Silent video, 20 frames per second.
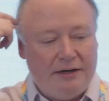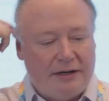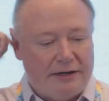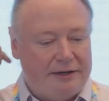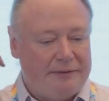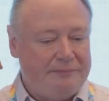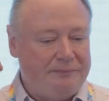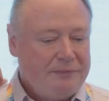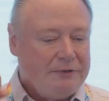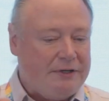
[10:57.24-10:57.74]

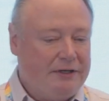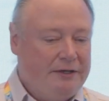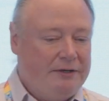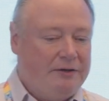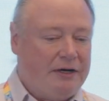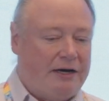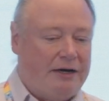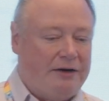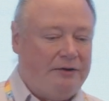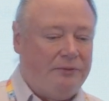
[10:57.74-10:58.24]

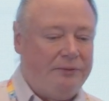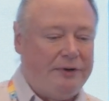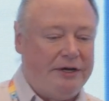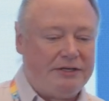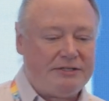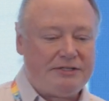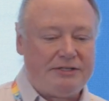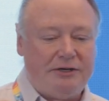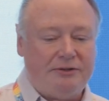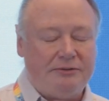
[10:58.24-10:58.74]
We
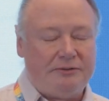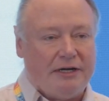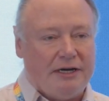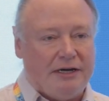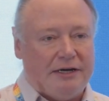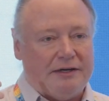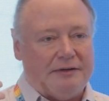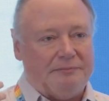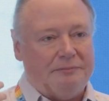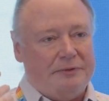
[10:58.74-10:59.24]
also
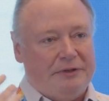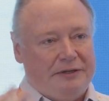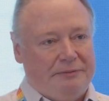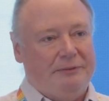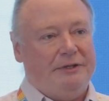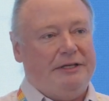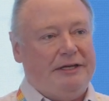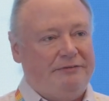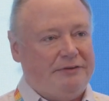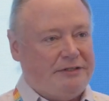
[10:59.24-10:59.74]

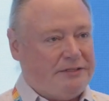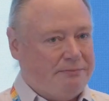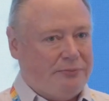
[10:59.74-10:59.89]
believe it's